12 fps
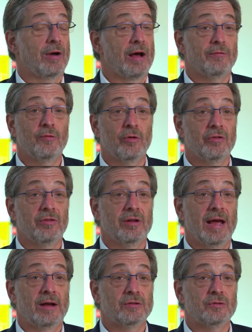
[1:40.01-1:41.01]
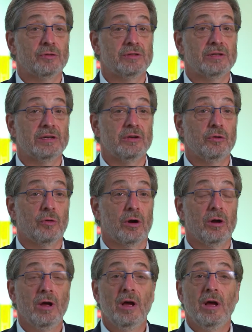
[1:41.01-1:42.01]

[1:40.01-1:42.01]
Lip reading: or outsourcing your